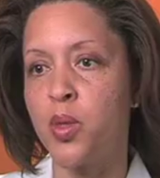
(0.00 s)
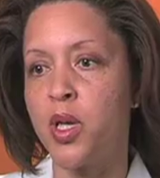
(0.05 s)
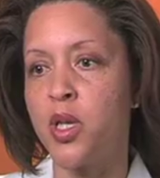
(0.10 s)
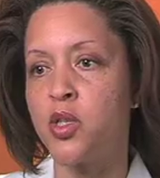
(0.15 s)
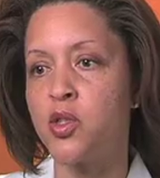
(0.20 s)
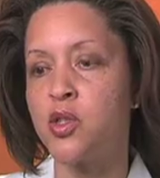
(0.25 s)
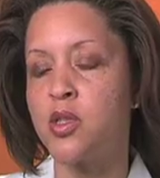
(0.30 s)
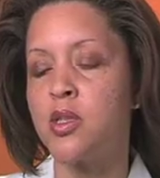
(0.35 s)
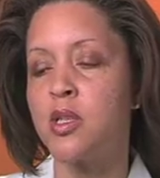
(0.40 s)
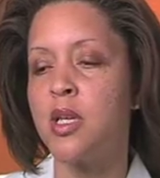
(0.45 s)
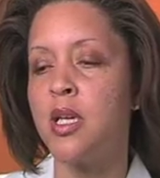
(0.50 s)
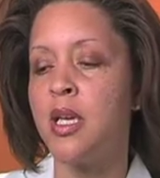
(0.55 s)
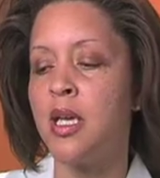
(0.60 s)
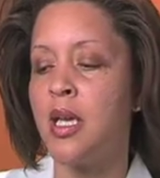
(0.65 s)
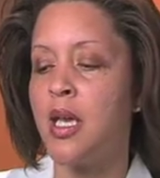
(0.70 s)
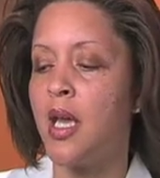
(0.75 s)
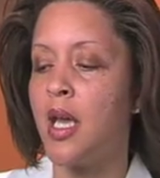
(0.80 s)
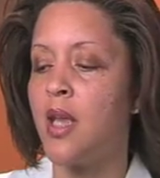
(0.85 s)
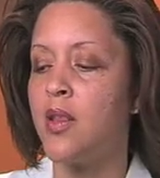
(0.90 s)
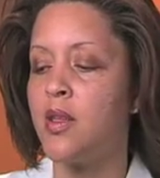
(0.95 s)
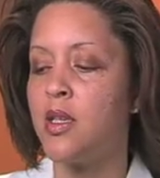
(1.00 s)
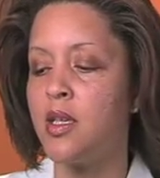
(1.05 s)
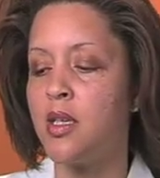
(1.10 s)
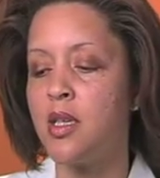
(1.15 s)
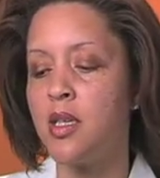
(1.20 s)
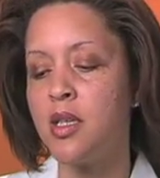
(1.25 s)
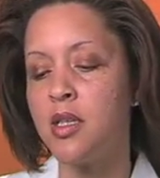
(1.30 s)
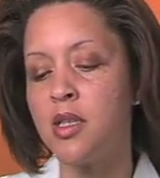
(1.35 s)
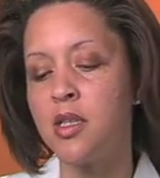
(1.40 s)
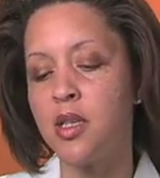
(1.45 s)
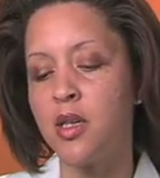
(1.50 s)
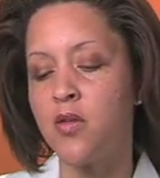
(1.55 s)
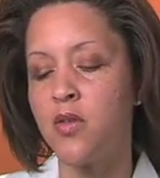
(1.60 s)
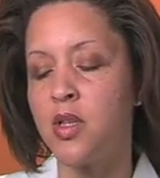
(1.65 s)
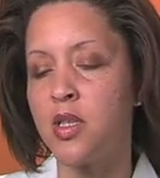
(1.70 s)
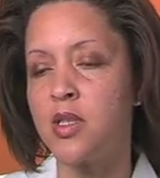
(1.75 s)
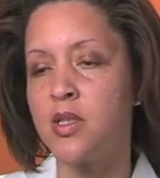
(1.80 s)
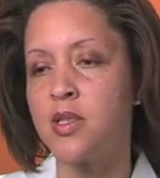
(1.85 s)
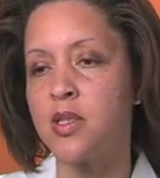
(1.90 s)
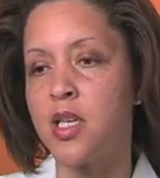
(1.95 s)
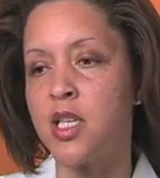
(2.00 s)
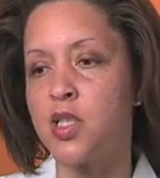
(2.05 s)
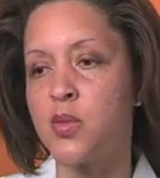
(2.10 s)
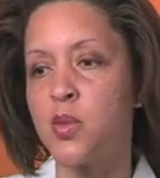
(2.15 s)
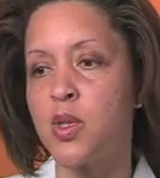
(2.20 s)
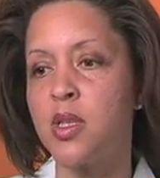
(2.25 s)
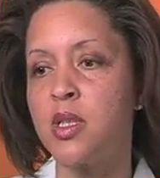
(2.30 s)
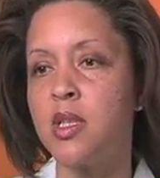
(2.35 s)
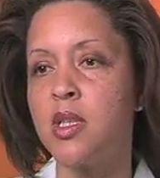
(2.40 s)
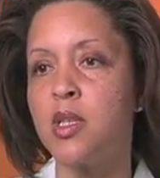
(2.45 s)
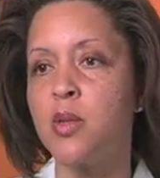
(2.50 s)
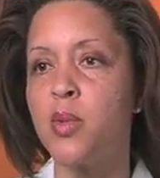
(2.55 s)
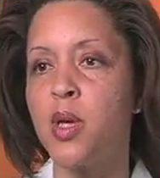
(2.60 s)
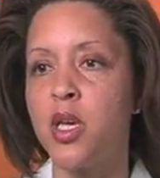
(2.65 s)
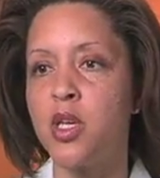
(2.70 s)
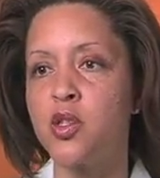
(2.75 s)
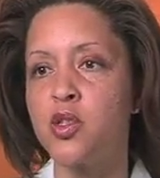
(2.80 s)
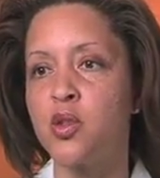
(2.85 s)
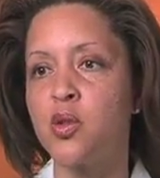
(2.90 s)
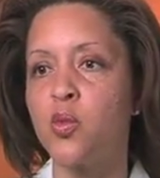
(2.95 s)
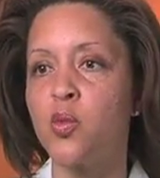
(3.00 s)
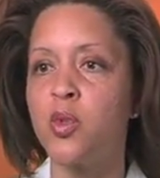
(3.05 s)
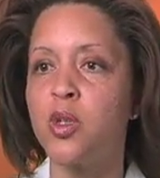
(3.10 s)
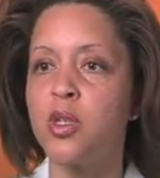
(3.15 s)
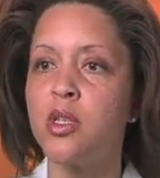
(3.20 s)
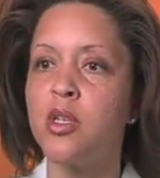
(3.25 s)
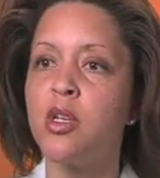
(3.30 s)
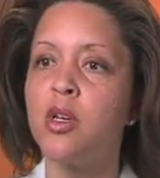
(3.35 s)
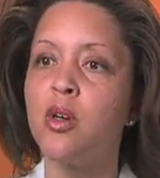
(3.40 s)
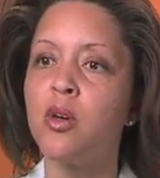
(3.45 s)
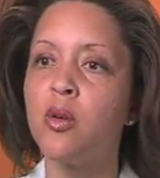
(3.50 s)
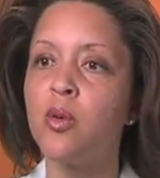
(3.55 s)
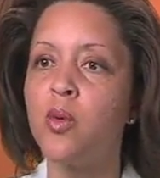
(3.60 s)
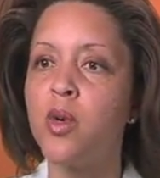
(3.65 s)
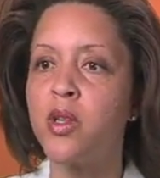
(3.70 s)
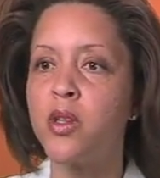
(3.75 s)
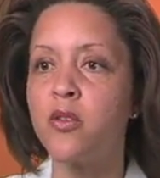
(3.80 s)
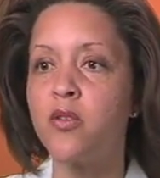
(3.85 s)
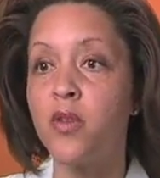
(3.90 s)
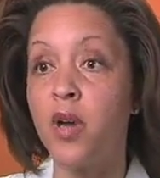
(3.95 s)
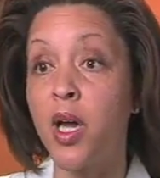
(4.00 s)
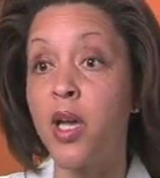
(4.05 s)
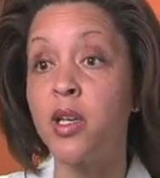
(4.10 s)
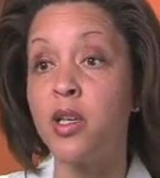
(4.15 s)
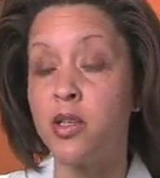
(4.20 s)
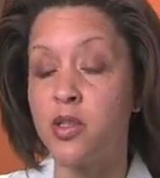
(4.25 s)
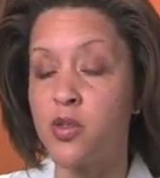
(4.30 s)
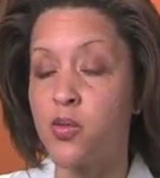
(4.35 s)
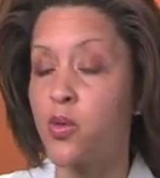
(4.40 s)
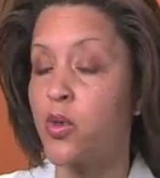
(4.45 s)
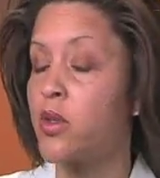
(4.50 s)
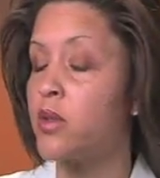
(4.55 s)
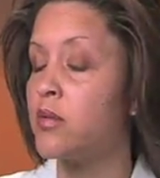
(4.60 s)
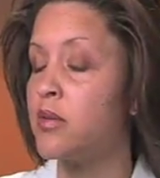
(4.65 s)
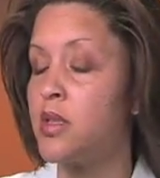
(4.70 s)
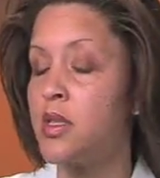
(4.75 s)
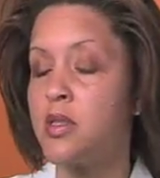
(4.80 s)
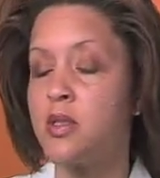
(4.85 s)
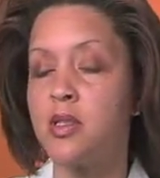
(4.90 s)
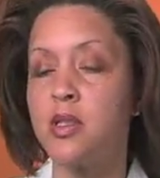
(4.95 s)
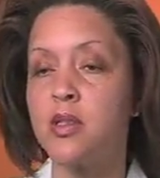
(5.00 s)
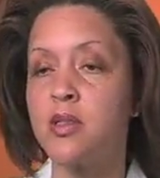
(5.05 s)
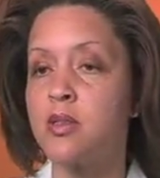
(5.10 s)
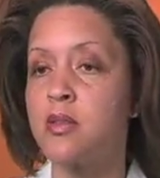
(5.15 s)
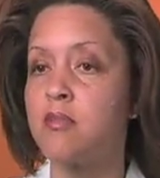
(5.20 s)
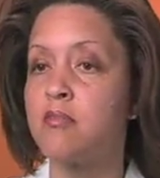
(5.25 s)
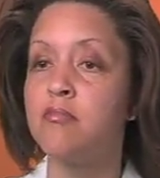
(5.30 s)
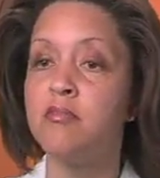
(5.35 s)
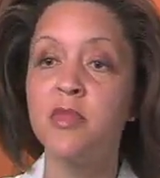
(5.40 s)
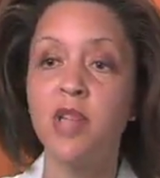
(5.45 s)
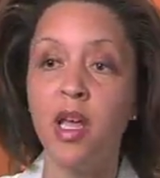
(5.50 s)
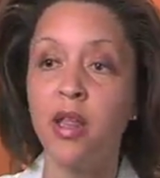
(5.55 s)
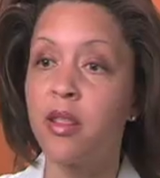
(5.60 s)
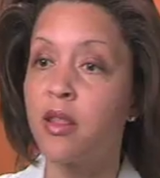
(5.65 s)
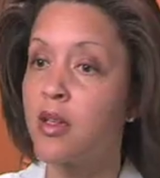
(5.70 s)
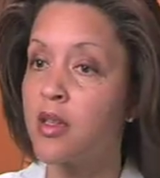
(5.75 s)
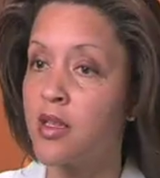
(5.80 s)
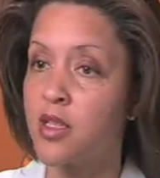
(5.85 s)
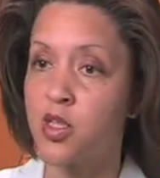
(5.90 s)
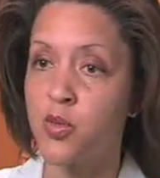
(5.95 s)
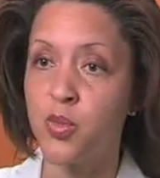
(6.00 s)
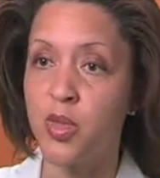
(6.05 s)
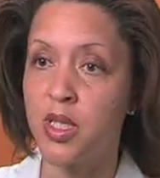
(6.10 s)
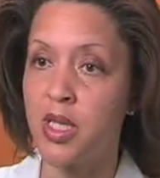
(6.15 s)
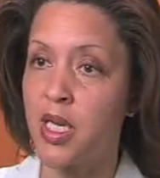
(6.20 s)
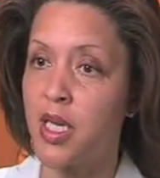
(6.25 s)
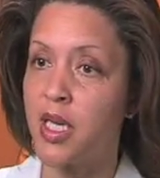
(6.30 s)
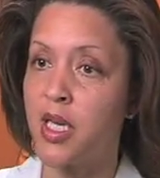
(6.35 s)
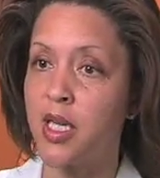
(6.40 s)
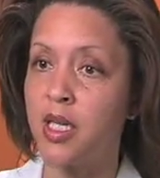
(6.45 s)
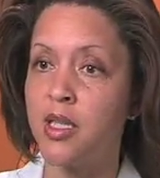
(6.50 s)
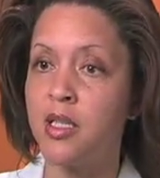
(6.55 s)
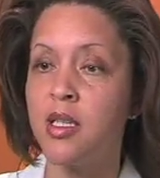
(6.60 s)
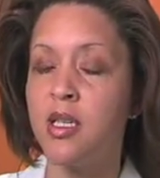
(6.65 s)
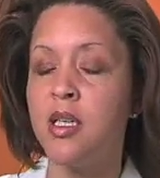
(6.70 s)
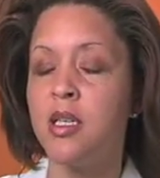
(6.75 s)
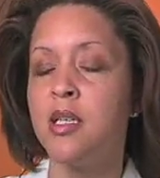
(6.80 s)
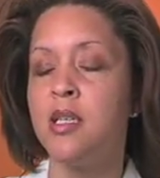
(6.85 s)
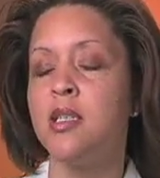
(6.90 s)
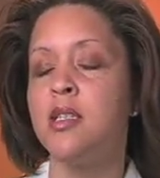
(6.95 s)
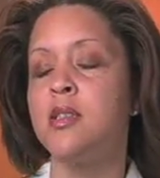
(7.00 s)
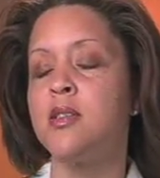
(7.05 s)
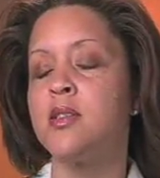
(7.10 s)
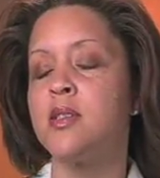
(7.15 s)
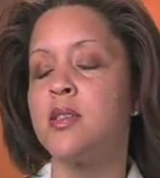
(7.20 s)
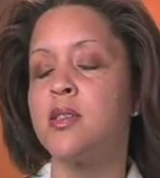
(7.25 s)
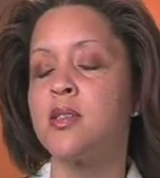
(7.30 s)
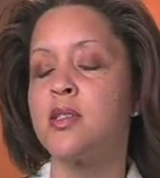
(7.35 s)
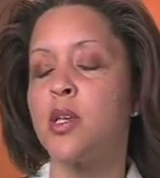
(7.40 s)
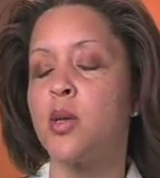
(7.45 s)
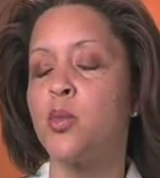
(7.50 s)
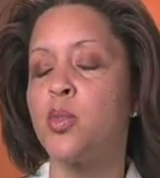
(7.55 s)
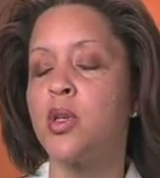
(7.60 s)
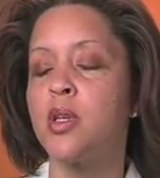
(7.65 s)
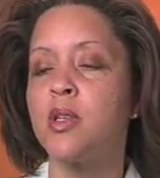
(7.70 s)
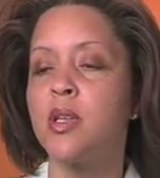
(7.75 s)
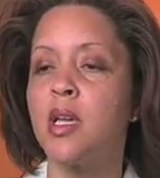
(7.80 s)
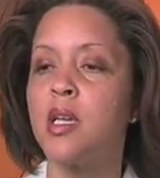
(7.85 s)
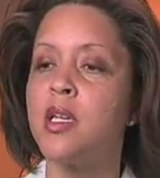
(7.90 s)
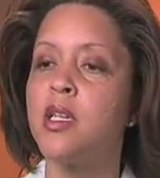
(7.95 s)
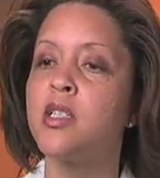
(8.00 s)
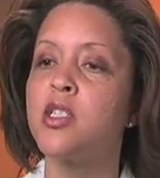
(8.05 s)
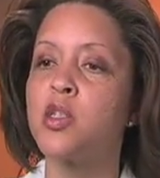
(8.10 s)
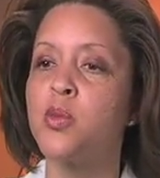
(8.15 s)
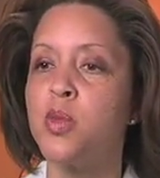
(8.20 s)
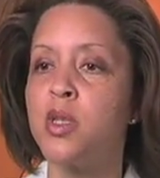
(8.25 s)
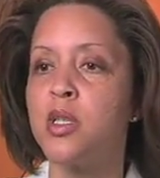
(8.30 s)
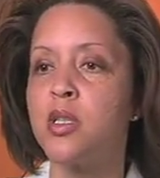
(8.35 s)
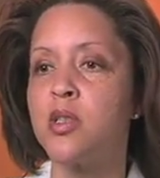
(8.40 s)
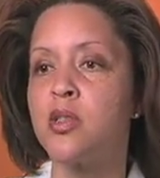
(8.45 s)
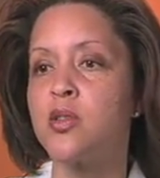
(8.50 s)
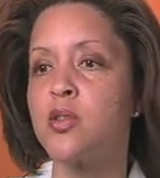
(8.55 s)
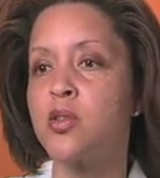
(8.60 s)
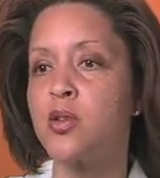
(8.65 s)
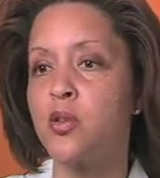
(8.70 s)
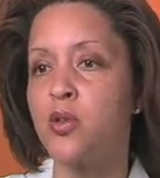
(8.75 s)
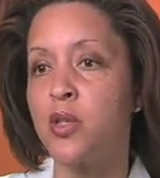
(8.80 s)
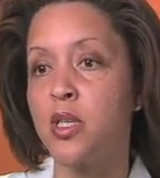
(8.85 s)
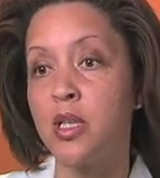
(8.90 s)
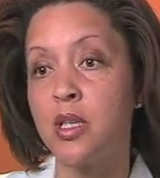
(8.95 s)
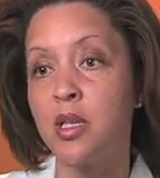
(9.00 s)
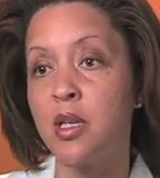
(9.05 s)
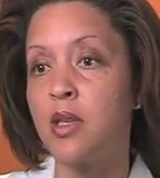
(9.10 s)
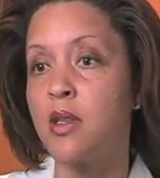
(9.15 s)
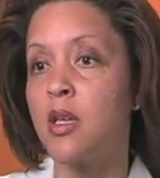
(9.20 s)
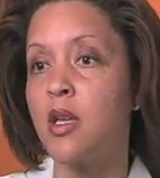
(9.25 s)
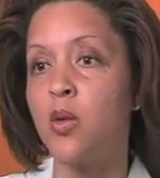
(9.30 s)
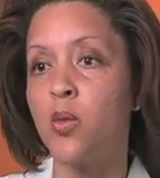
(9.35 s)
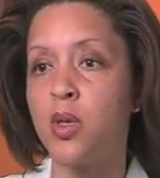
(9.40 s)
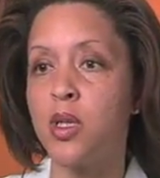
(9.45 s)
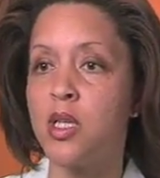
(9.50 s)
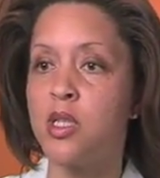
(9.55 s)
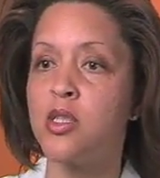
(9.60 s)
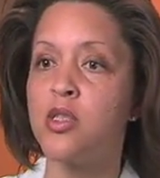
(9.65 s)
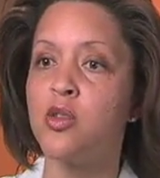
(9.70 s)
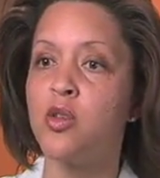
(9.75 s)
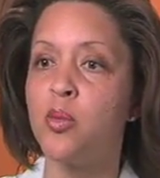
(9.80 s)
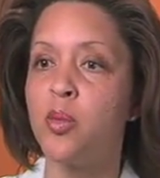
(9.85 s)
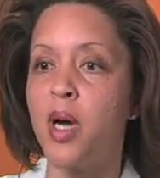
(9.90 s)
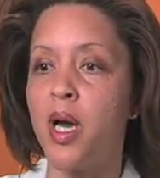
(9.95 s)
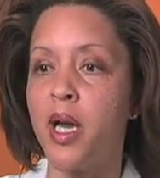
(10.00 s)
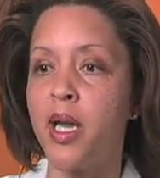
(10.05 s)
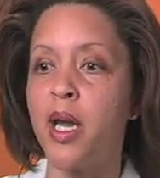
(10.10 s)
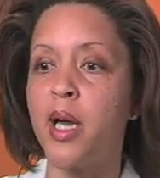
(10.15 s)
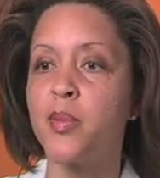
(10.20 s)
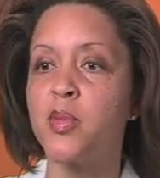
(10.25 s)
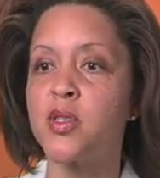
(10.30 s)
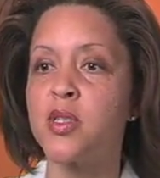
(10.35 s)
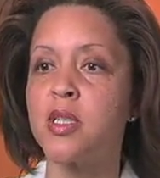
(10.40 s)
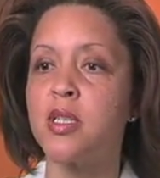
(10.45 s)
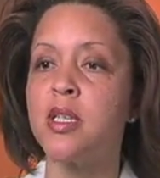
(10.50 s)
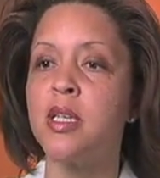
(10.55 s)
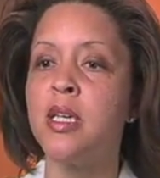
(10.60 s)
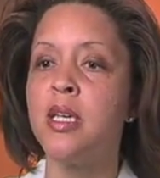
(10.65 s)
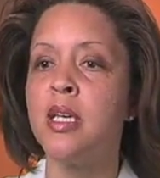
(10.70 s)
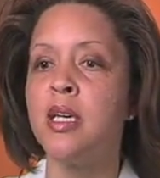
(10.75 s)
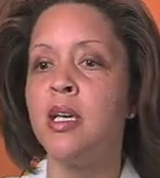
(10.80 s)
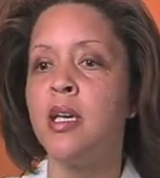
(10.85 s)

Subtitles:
patient. At the end of the assessment, then the patient would know what the findings were. Is this nothing? It's benign? Is this something that needs to be concerning and that we need to do a biopsy?